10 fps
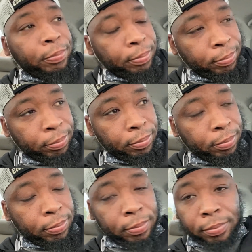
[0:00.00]

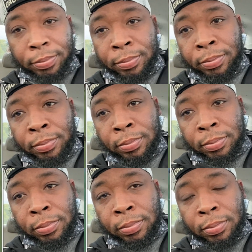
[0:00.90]

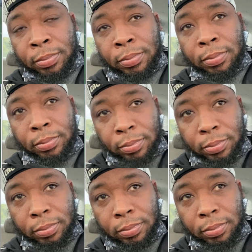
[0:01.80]

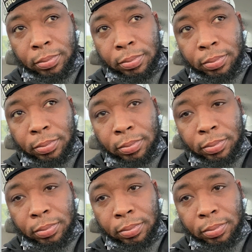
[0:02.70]

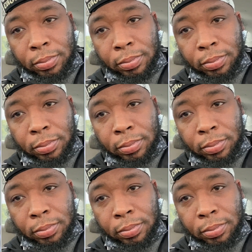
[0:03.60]
[no speech]